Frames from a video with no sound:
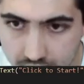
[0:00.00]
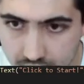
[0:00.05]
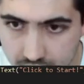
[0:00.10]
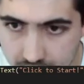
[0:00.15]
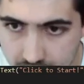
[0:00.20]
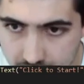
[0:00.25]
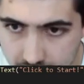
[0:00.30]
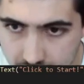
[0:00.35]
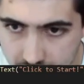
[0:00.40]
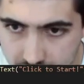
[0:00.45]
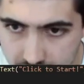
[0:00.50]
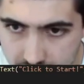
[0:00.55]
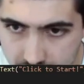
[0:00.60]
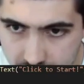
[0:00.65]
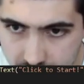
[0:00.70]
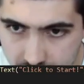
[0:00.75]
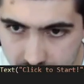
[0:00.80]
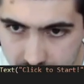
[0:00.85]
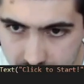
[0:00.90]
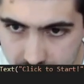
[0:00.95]
equals
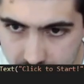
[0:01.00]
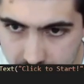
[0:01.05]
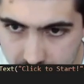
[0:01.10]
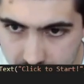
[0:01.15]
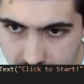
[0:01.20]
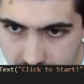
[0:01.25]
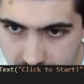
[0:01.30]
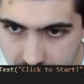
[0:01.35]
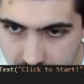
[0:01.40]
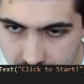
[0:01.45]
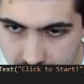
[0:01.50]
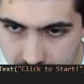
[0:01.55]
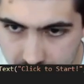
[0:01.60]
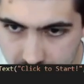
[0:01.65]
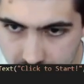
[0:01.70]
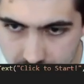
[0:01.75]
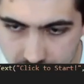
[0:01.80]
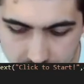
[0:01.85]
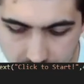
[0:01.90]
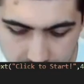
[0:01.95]
winning score?
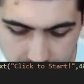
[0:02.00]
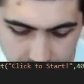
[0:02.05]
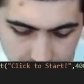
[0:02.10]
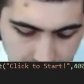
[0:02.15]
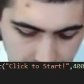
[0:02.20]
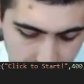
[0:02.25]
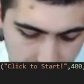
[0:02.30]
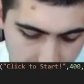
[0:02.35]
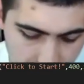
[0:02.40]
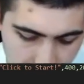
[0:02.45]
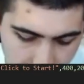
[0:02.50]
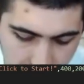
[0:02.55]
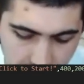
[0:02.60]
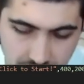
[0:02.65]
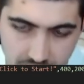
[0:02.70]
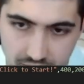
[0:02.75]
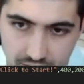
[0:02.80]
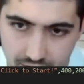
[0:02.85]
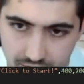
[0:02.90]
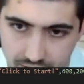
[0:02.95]
No, I mean, no,
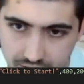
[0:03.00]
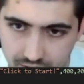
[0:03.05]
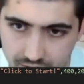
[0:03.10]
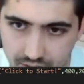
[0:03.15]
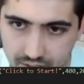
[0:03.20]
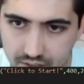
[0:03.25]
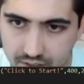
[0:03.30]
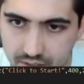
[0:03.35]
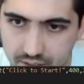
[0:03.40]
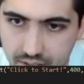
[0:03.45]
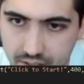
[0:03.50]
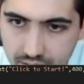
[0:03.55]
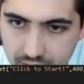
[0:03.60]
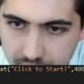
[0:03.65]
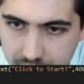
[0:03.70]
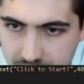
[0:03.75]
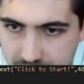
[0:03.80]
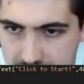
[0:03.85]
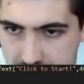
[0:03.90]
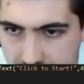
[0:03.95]
greater, that
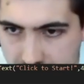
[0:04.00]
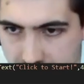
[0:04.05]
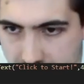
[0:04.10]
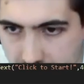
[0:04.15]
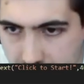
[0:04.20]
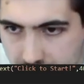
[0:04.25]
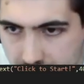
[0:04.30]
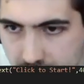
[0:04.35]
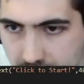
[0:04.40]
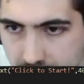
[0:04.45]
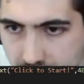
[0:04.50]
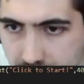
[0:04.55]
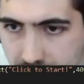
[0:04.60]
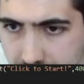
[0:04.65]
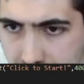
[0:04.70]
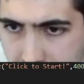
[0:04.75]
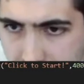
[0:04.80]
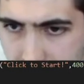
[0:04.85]
means the same thing.